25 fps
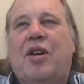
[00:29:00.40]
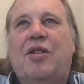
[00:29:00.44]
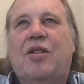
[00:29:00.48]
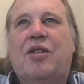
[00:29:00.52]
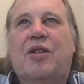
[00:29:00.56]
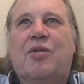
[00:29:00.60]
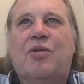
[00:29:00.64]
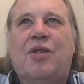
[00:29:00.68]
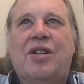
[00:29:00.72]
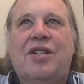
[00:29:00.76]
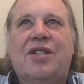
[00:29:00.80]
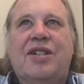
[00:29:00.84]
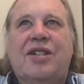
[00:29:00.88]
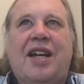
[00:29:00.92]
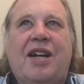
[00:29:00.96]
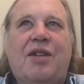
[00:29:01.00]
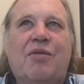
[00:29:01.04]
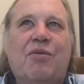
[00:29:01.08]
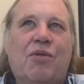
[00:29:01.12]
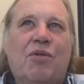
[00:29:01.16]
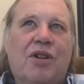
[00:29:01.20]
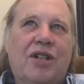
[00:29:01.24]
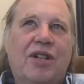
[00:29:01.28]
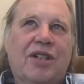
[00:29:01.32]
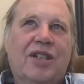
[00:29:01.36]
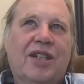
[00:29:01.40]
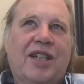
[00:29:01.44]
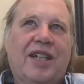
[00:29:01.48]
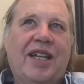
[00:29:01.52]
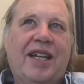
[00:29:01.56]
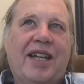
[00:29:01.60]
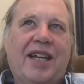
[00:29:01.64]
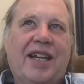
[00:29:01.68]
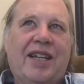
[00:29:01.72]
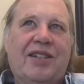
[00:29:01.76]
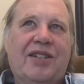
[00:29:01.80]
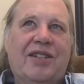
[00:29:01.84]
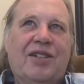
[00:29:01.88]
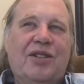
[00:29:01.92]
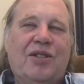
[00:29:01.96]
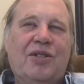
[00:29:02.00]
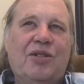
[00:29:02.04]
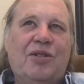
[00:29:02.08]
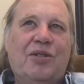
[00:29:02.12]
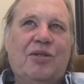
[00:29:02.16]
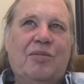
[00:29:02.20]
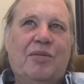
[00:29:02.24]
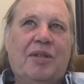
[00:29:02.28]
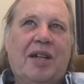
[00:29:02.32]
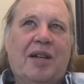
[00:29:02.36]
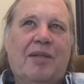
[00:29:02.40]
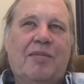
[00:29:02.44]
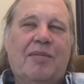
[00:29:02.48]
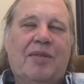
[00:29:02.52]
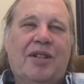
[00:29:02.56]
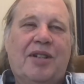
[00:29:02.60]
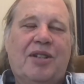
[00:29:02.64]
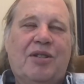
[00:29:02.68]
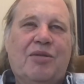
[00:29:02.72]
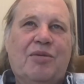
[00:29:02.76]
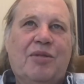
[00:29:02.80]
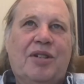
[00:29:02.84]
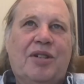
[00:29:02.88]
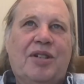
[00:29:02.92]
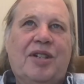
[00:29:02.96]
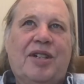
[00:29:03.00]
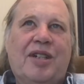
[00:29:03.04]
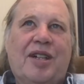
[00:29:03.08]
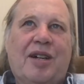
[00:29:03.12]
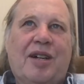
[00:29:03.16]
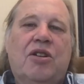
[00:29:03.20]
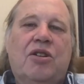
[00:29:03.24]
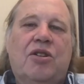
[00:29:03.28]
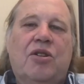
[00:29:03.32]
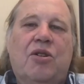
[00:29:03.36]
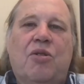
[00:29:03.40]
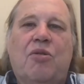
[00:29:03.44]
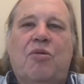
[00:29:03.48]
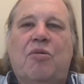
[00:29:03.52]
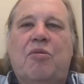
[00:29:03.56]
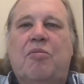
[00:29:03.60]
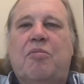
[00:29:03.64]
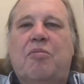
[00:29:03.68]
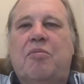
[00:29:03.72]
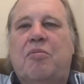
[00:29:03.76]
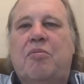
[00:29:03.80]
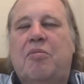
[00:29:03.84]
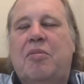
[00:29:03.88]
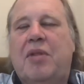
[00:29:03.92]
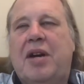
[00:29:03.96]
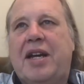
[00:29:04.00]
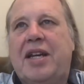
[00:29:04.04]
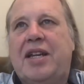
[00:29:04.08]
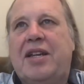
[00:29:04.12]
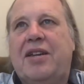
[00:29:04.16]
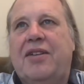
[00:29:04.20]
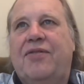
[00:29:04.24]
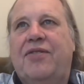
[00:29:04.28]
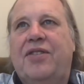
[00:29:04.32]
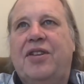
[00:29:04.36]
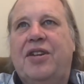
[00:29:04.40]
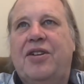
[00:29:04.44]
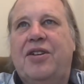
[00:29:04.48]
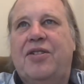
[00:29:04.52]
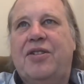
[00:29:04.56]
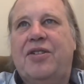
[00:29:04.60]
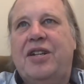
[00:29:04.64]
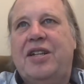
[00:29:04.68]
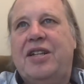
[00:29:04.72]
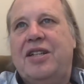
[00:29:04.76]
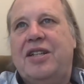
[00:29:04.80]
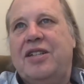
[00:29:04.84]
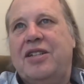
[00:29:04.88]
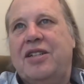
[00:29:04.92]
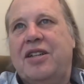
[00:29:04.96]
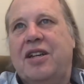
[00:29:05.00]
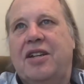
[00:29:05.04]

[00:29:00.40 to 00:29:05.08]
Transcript: the question I was going to ask you, but I'm going to switch it up. So Mike, if there is a